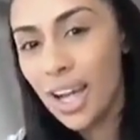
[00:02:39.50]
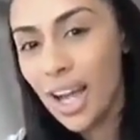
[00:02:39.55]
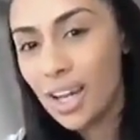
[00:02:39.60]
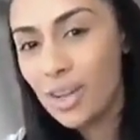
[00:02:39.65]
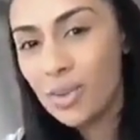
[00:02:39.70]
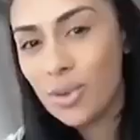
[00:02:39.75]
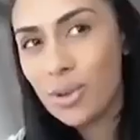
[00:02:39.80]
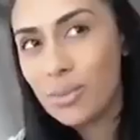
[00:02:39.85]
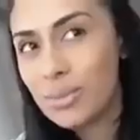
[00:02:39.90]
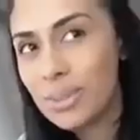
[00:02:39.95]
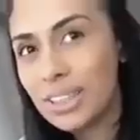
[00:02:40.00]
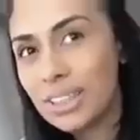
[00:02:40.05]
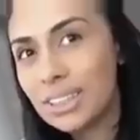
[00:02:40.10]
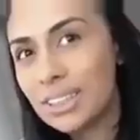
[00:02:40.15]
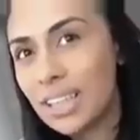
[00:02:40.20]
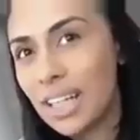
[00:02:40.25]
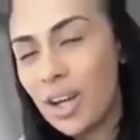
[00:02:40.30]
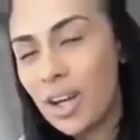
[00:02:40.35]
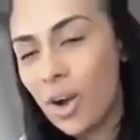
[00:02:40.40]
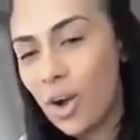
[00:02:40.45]
Yeah, I
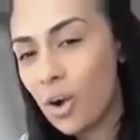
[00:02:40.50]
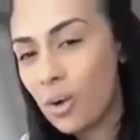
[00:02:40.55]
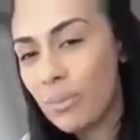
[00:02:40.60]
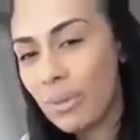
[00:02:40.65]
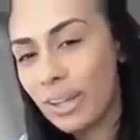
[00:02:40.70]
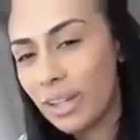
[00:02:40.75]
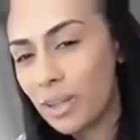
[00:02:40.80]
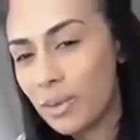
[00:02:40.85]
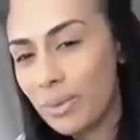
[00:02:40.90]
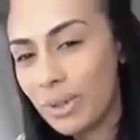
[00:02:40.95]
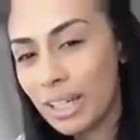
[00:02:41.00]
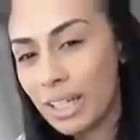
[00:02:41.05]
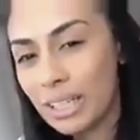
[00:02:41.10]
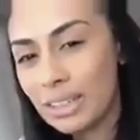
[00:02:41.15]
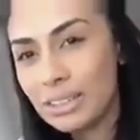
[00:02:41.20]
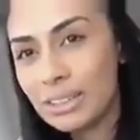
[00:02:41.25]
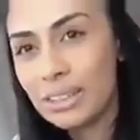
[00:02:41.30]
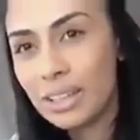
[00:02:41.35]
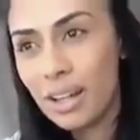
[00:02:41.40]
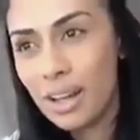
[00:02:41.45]
normally stay home
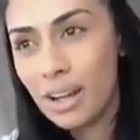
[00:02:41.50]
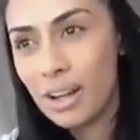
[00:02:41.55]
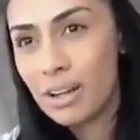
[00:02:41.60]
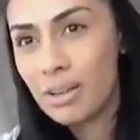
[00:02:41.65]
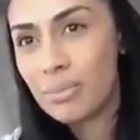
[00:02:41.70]
anyways.